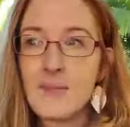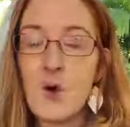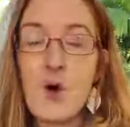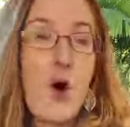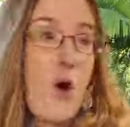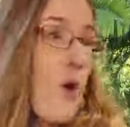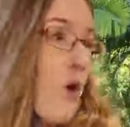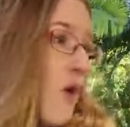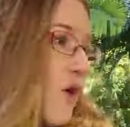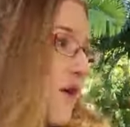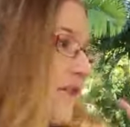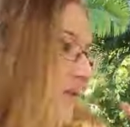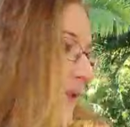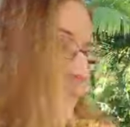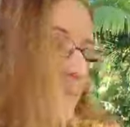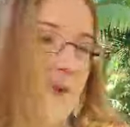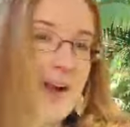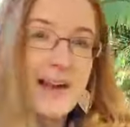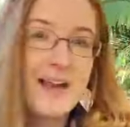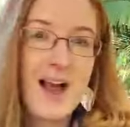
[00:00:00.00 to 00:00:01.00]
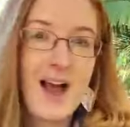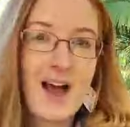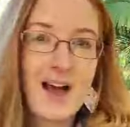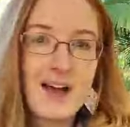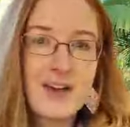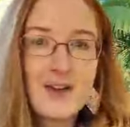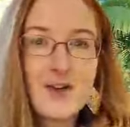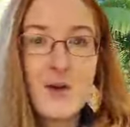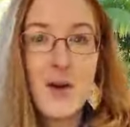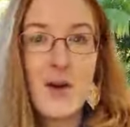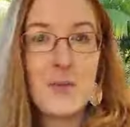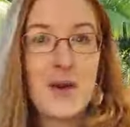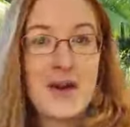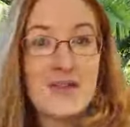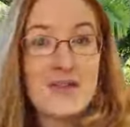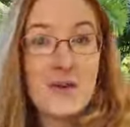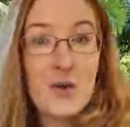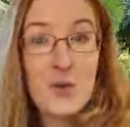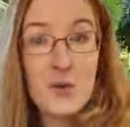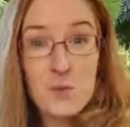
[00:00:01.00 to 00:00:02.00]
or from my garden, or I
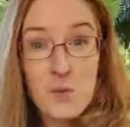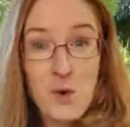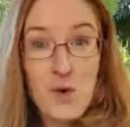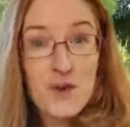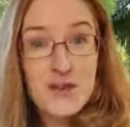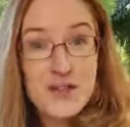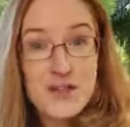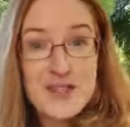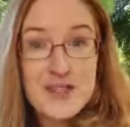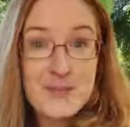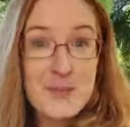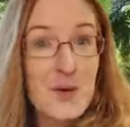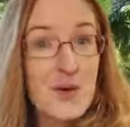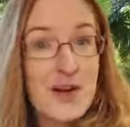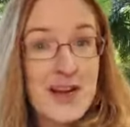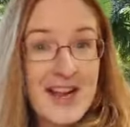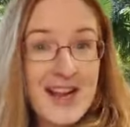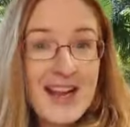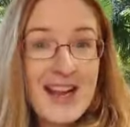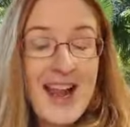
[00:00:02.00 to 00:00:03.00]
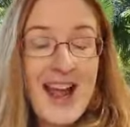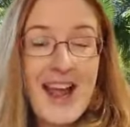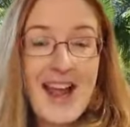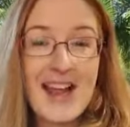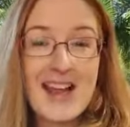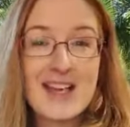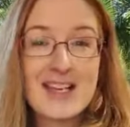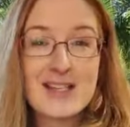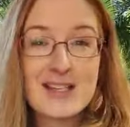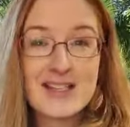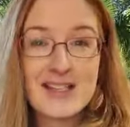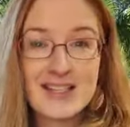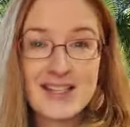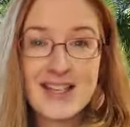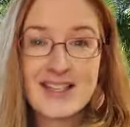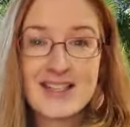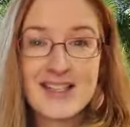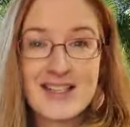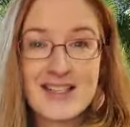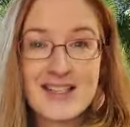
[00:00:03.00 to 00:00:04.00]
went for a walk this morning and
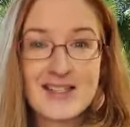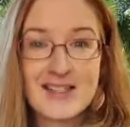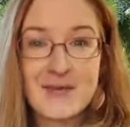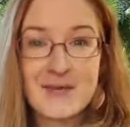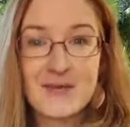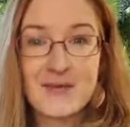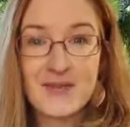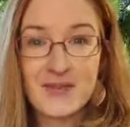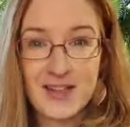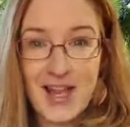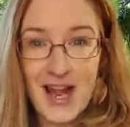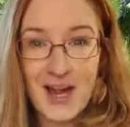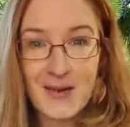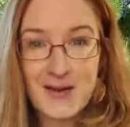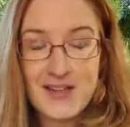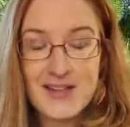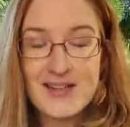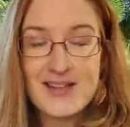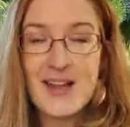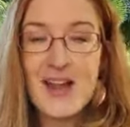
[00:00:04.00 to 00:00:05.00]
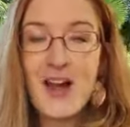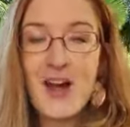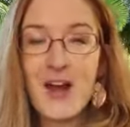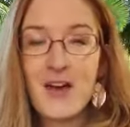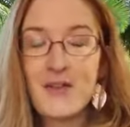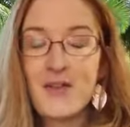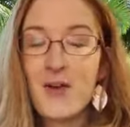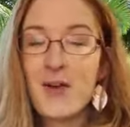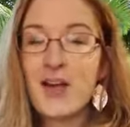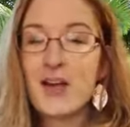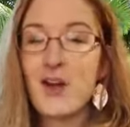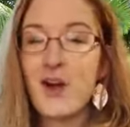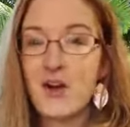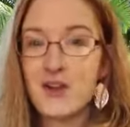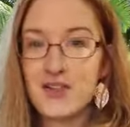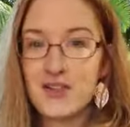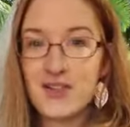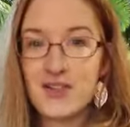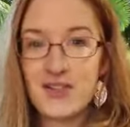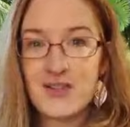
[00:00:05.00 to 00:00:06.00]
collected some flowers. I'm very
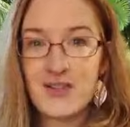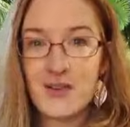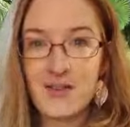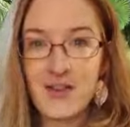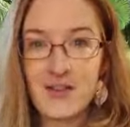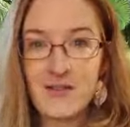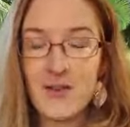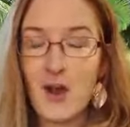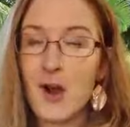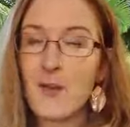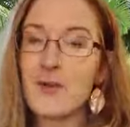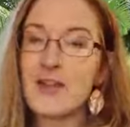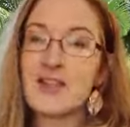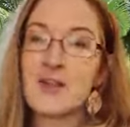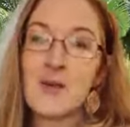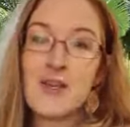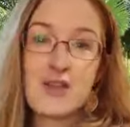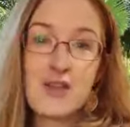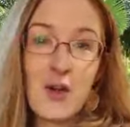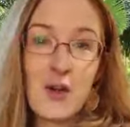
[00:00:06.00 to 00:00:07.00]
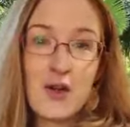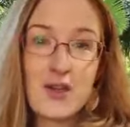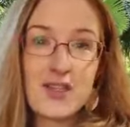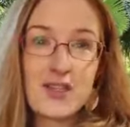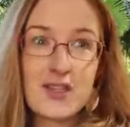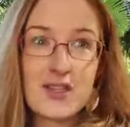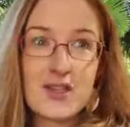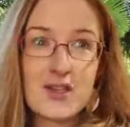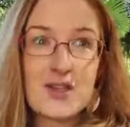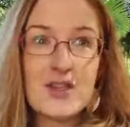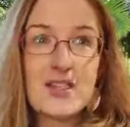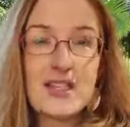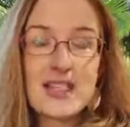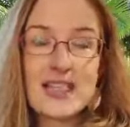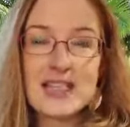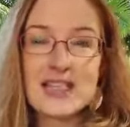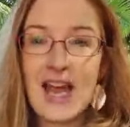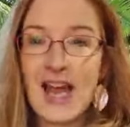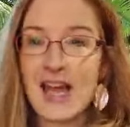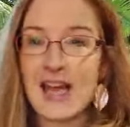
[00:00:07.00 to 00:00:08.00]
conscious of the environment, so I don't
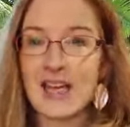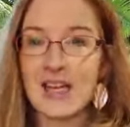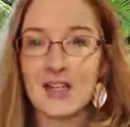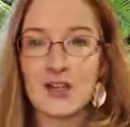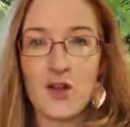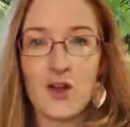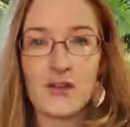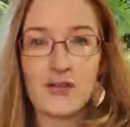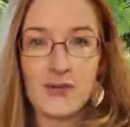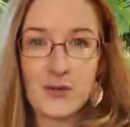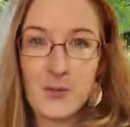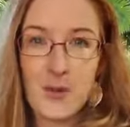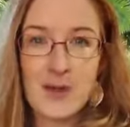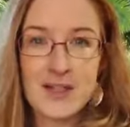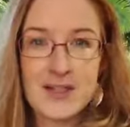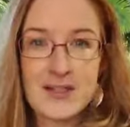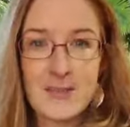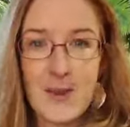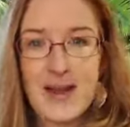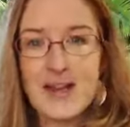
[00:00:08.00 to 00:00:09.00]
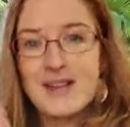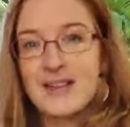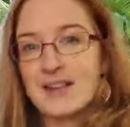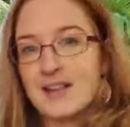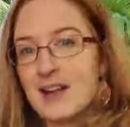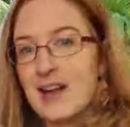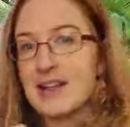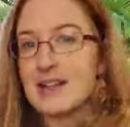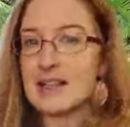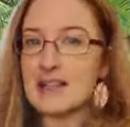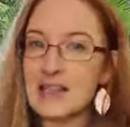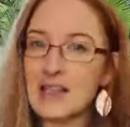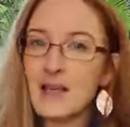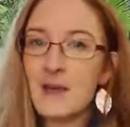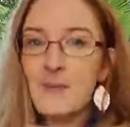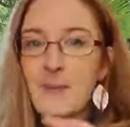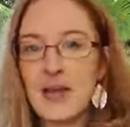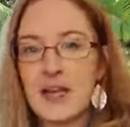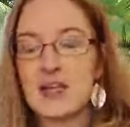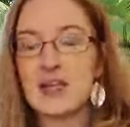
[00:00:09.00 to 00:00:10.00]
usually take a lot from one space. So to kind of
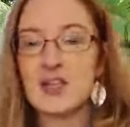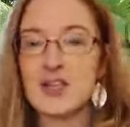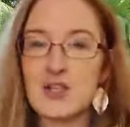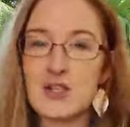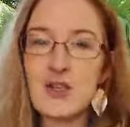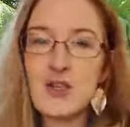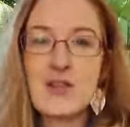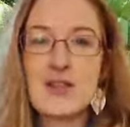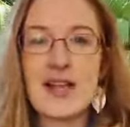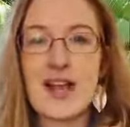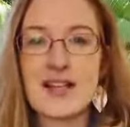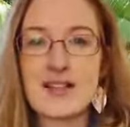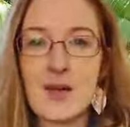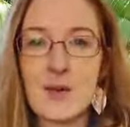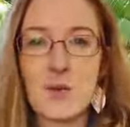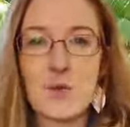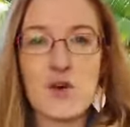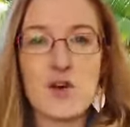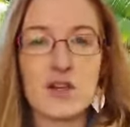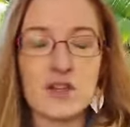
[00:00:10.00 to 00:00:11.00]
pick and choose as I walk